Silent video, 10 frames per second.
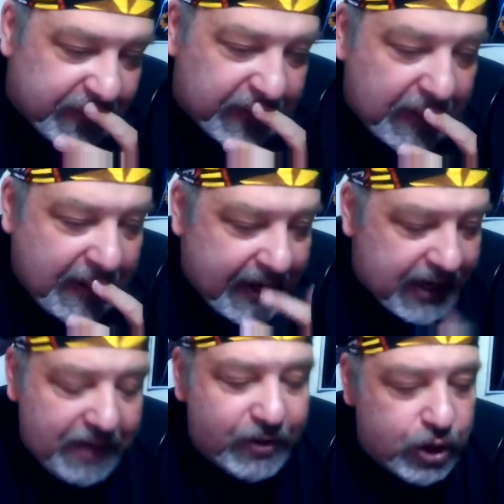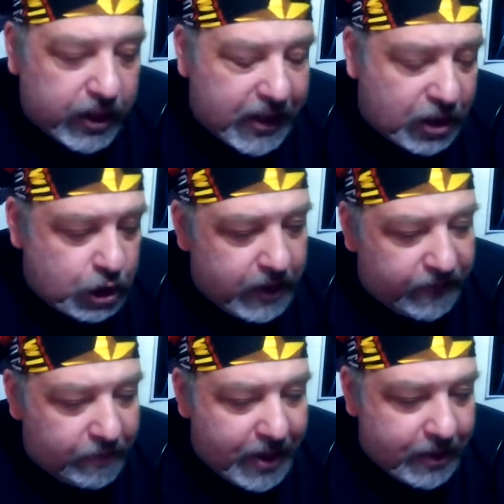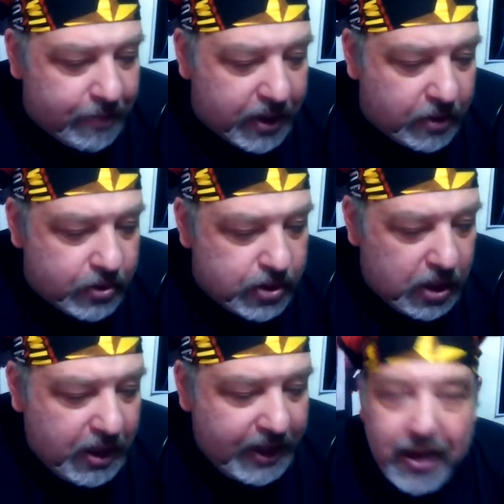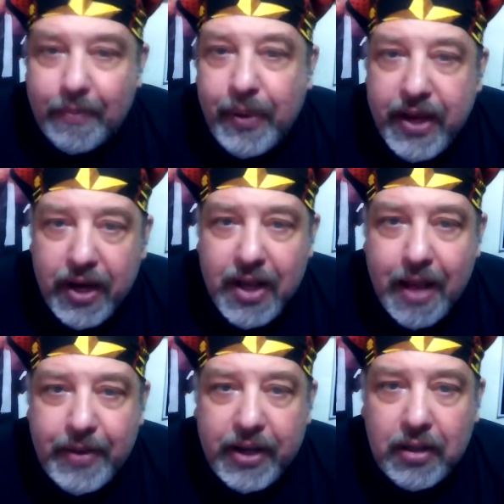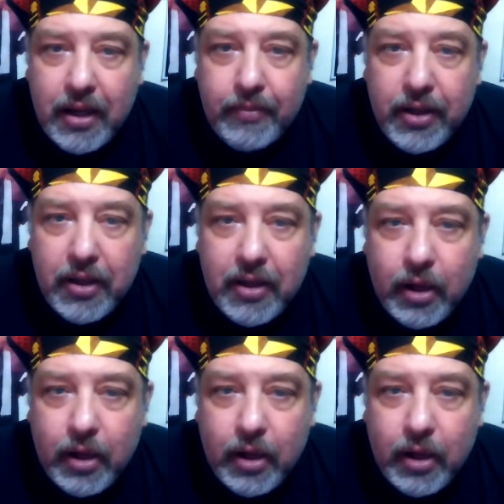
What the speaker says: But I never took any shit from anybody. It was, can I play your comedy club?